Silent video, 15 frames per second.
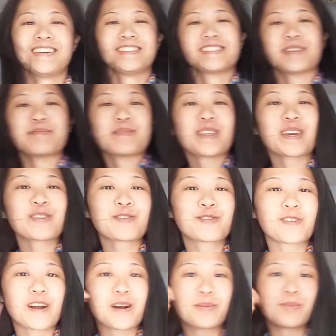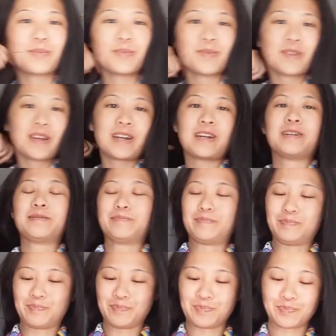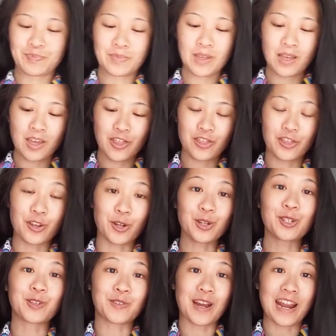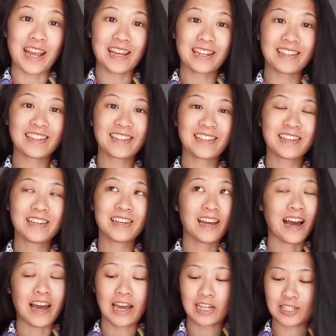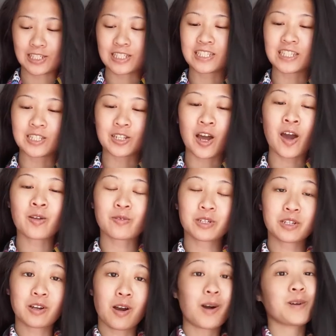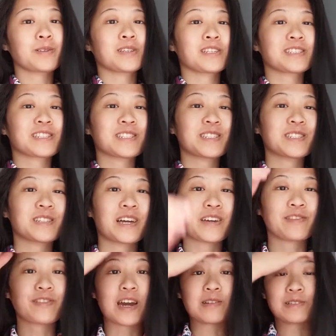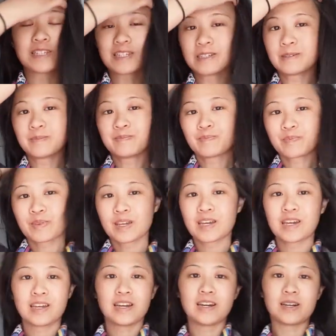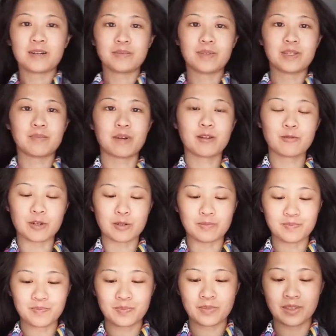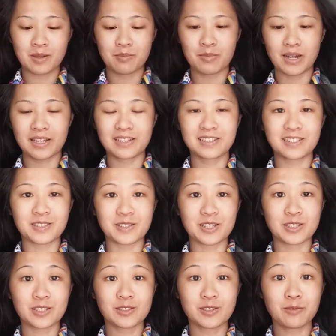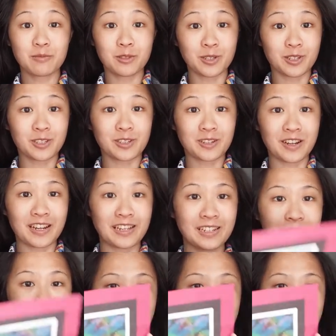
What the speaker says: something from third grade. I actually did not recall this until I found it in my room, but so this is from third grade.